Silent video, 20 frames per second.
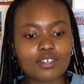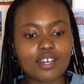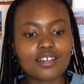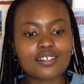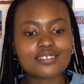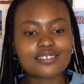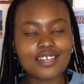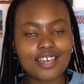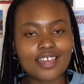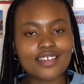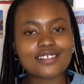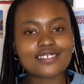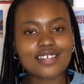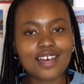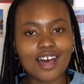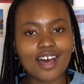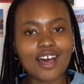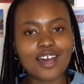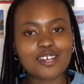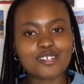take
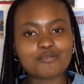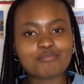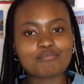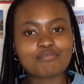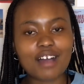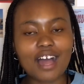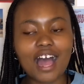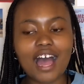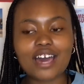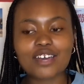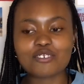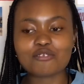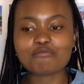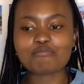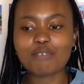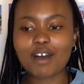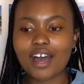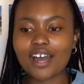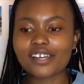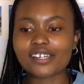time out of
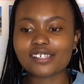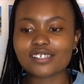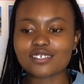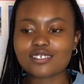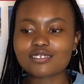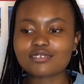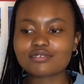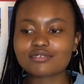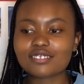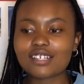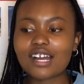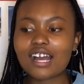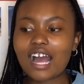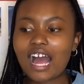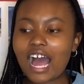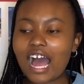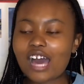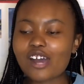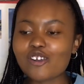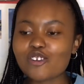my,
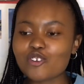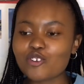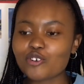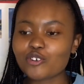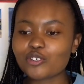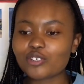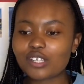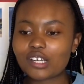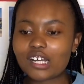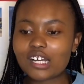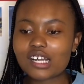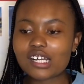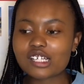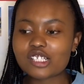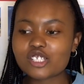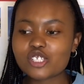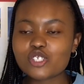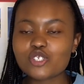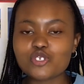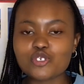I don't know,
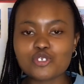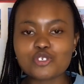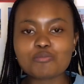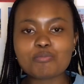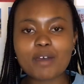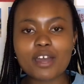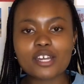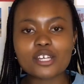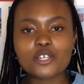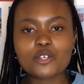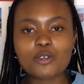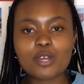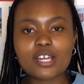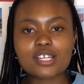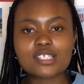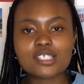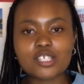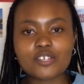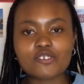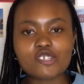just use my
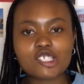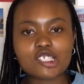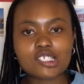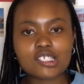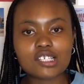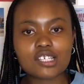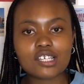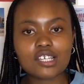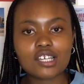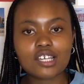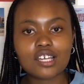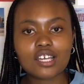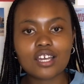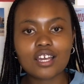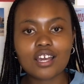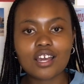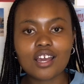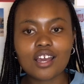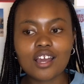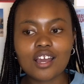creativity
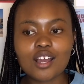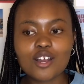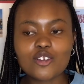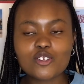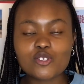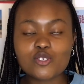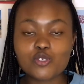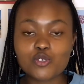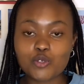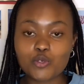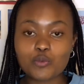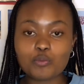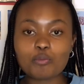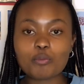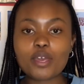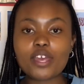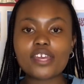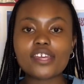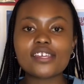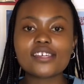to
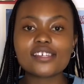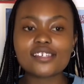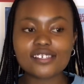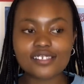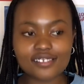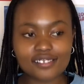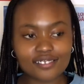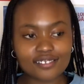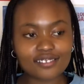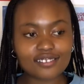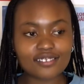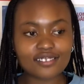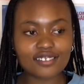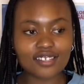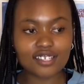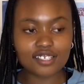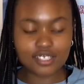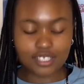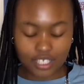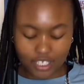make
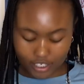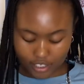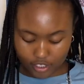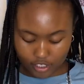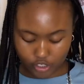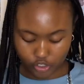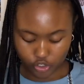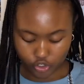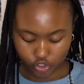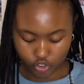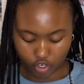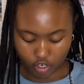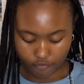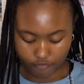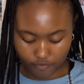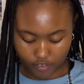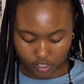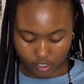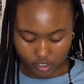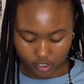things like this shirt, for
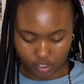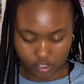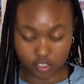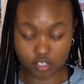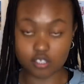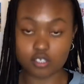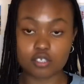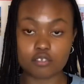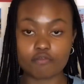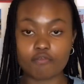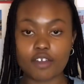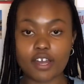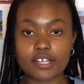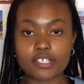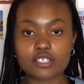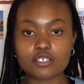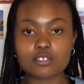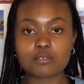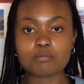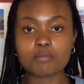instance. If I
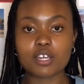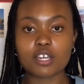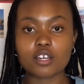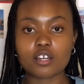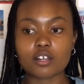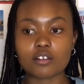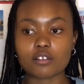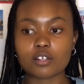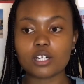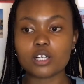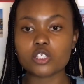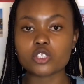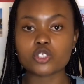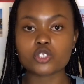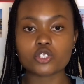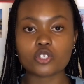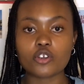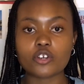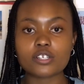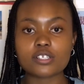just made a
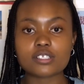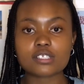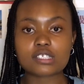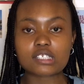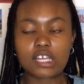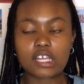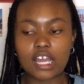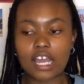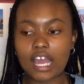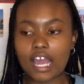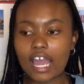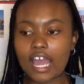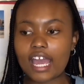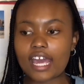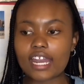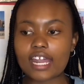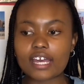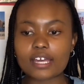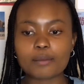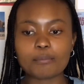shirt and
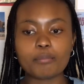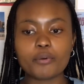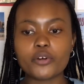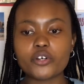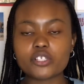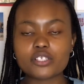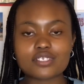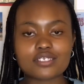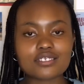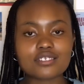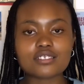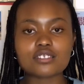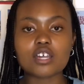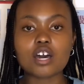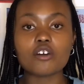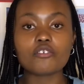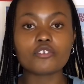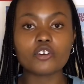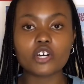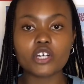I put
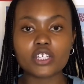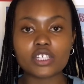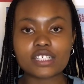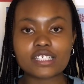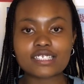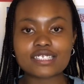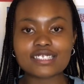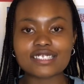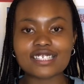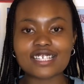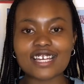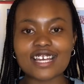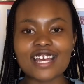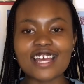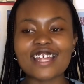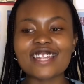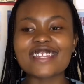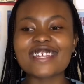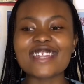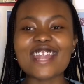stuff on it
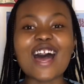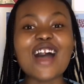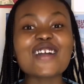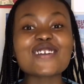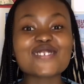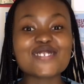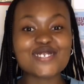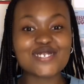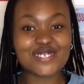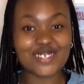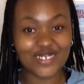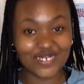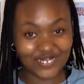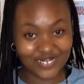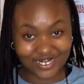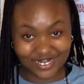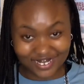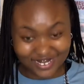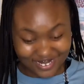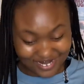and then I
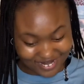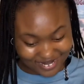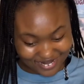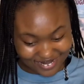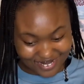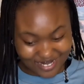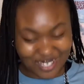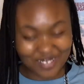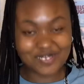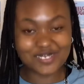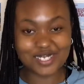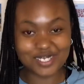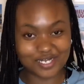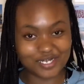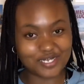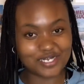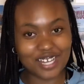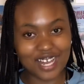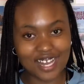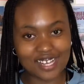sold them to you
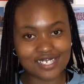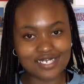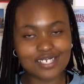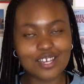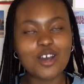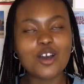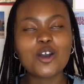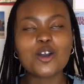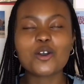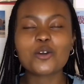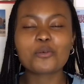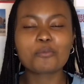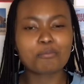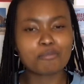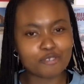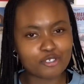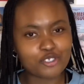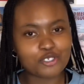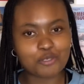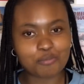guys,
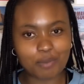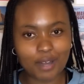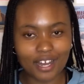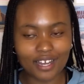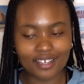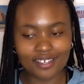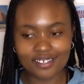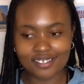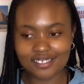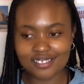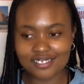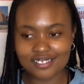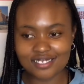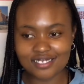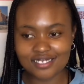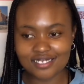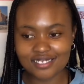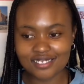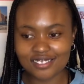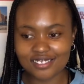would you buy it?
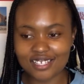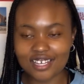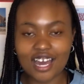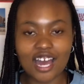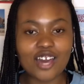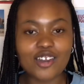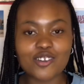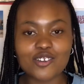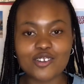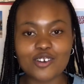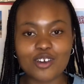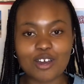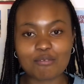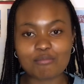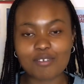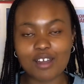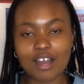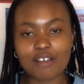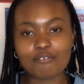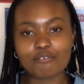Like, I don't know,
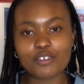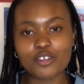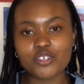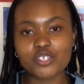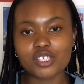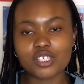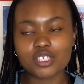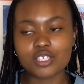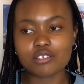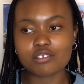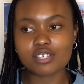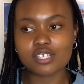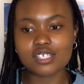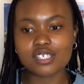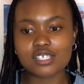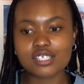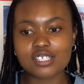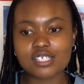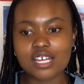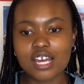I'm very
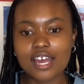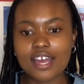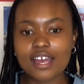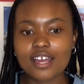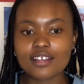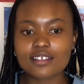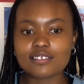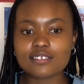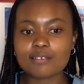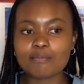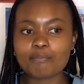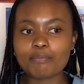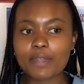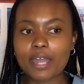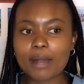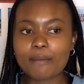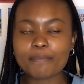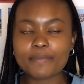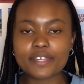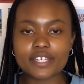curious, because
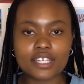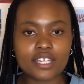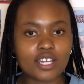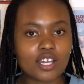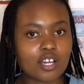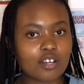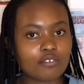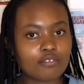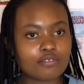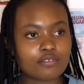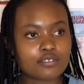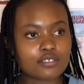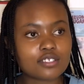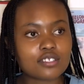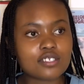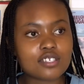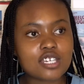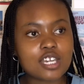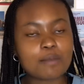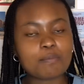I'm thinking of
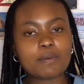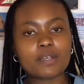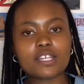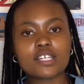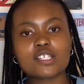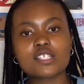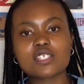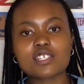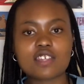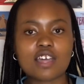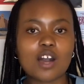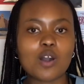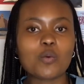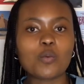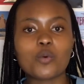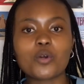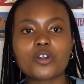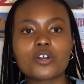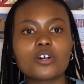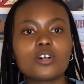stepping into that
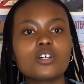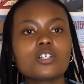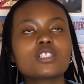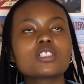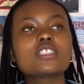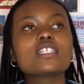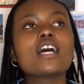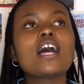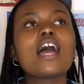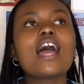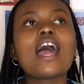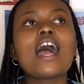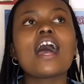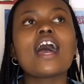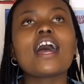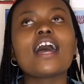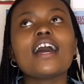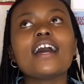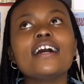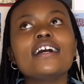world,
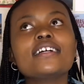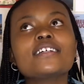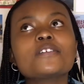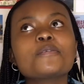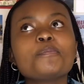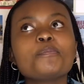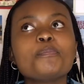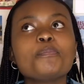and